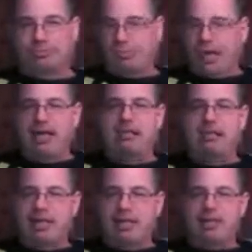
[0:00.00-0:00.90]

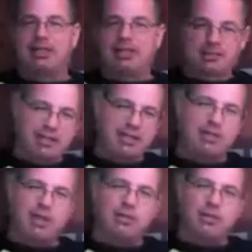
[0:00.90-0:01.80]
page links to see
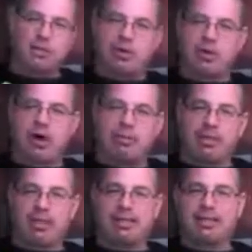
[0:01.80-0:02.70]
their unsubscribe
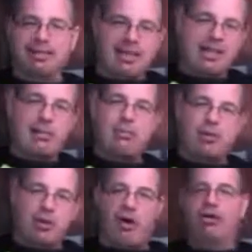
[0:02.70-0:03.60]
thing it's just like they
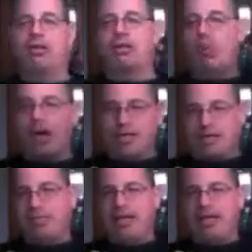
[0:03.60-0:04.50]
put all this white
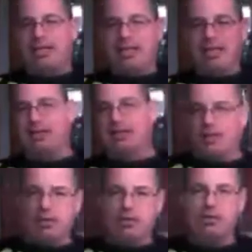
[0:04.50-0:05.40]
space into
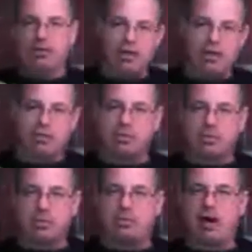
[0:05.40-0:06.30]
their
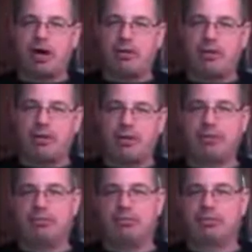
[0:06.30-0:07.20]
unsubscribe
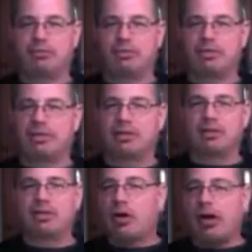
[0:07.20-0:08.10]
thing
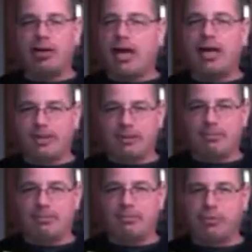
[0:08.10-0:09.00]
trying to hide it
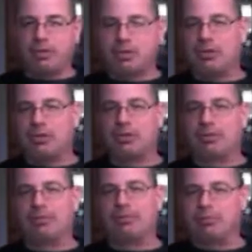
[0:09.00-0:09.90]
so
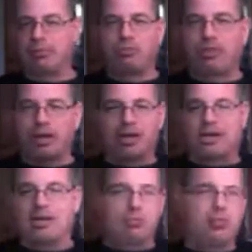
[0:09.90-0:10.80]

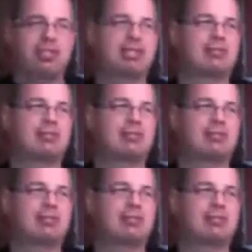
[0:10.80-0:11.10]
which is